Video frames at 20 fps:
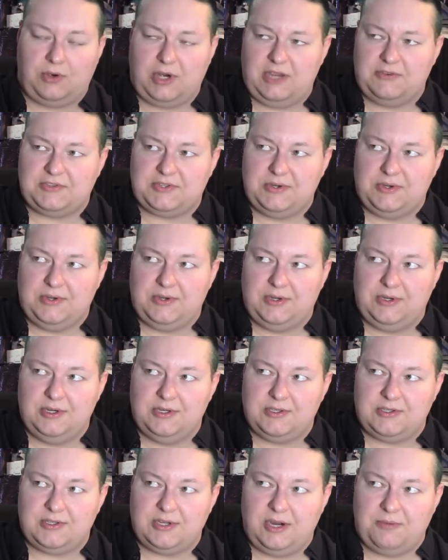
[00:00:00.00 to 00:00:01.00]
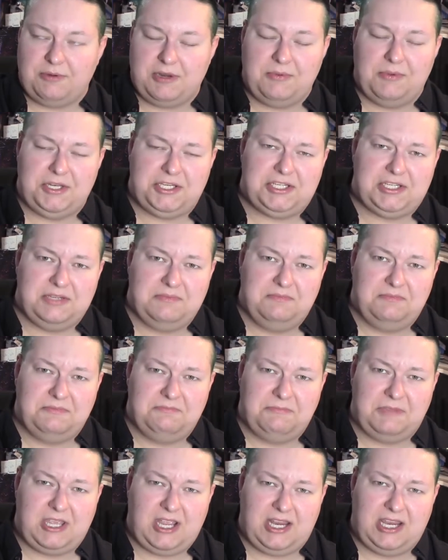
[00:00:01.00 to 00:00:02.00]
craft stores are pretty much
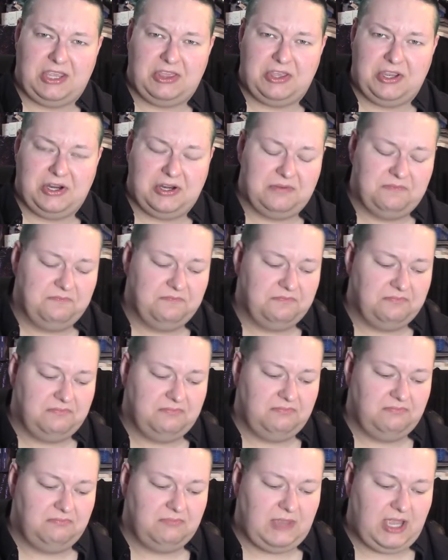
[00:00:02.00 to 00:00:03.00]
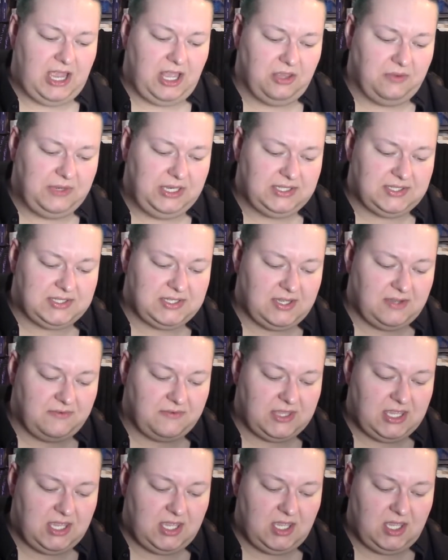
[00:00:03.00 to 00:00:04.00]
getting their Halloween
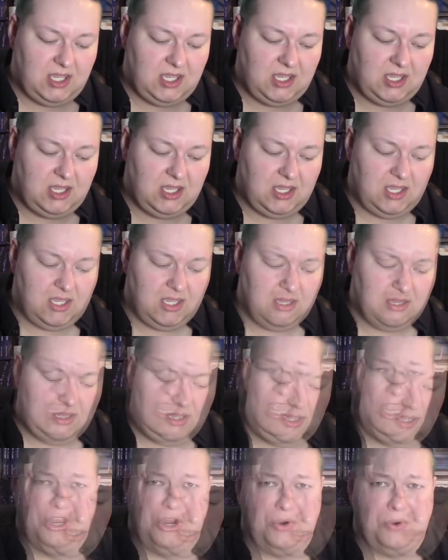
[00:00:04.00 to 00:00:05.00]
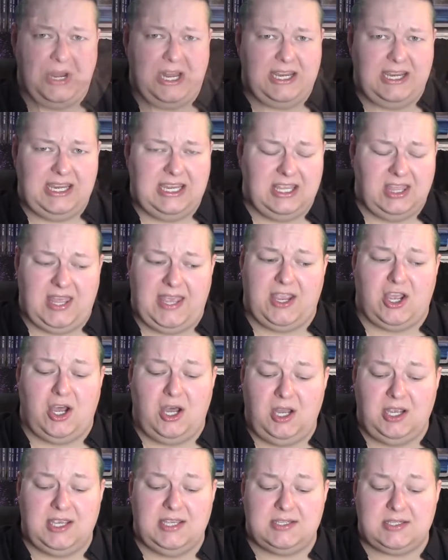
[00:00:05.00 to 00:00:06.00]
stuff in in already in like
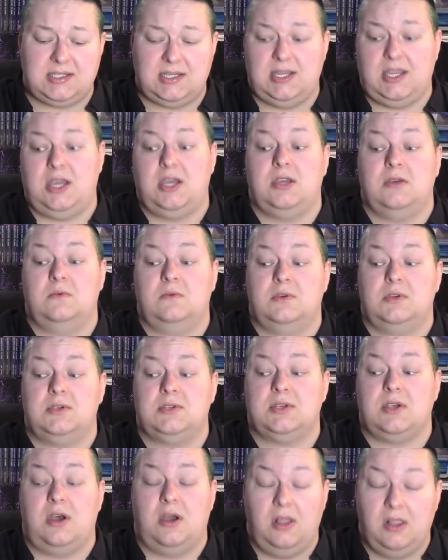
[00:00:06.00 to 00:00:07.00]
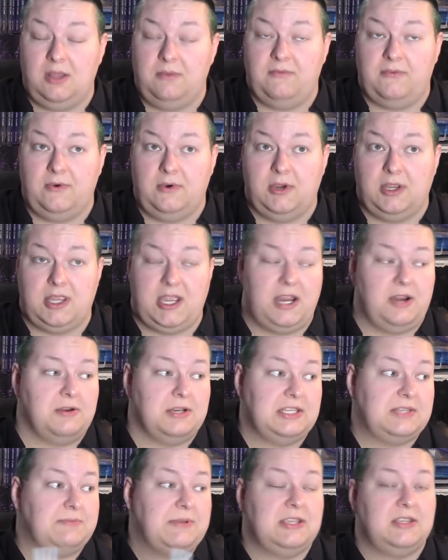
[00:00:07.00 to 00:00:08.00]
August, and I was all up for it, and I
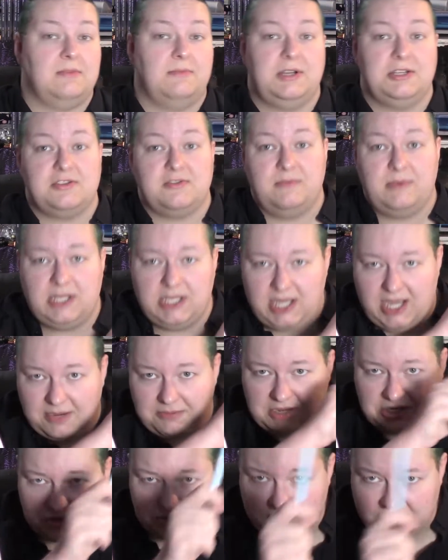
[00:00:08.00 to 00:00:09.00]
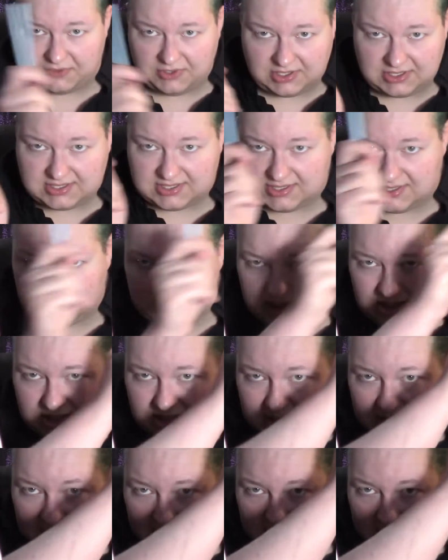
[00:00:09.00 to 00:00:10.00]
already spent a bunch of money. I'm not sure if you can
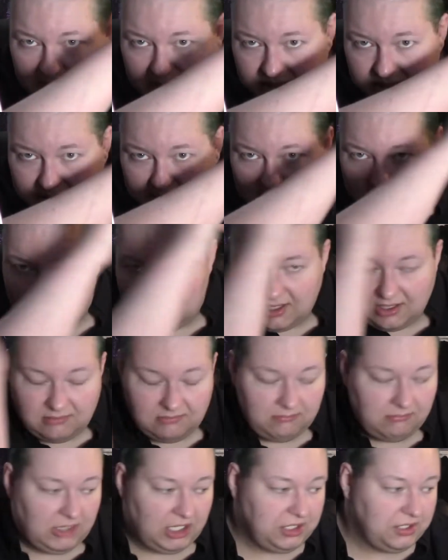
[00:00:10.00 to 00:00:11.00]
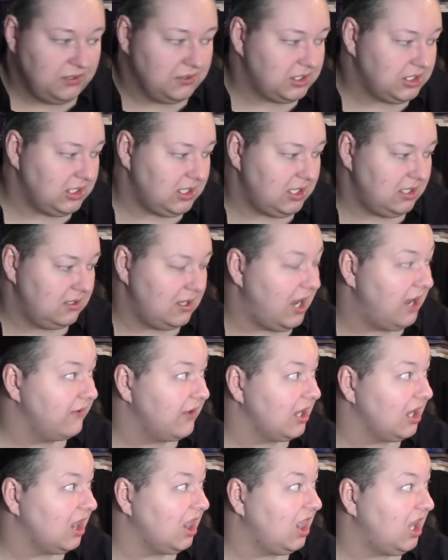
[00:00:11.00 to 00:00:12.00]
see my new shit.
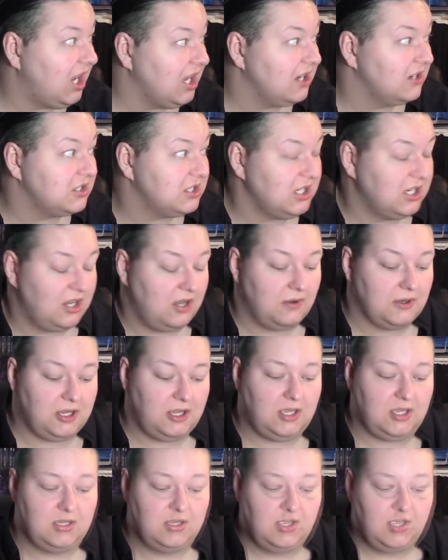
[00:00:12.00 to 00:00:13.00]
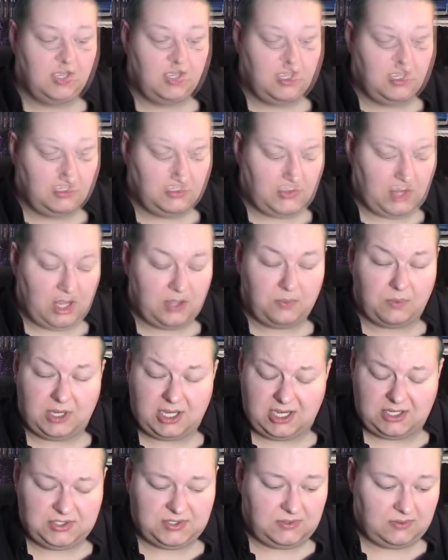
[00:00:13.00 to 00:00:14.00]
I've got a lot of shit going on, and
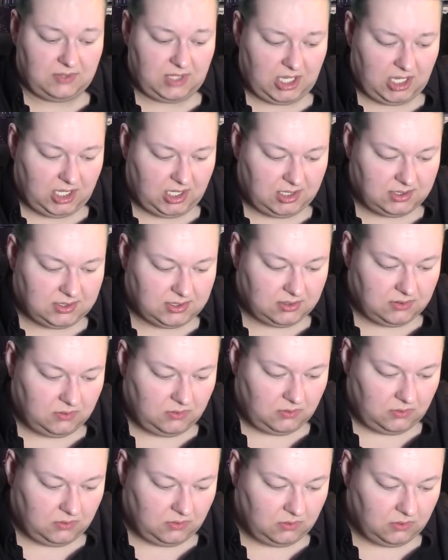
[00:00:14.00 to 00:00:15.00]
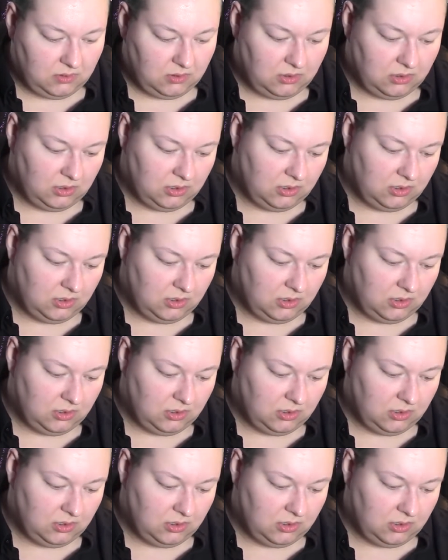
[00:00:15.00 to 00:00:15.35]
when I do that, ooh,